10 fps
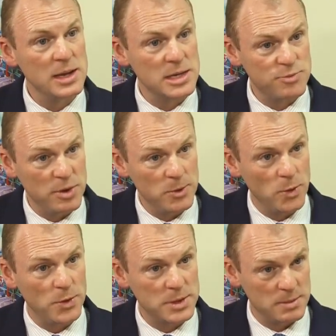Supreme
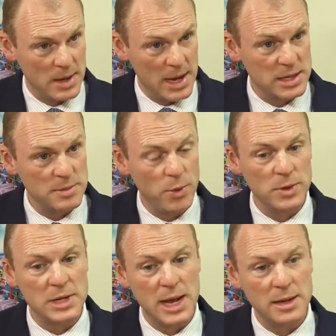Court
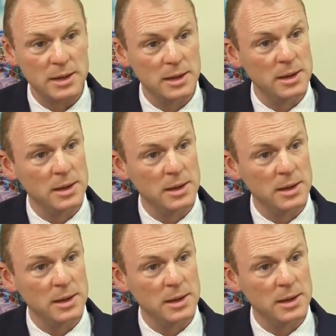supports that.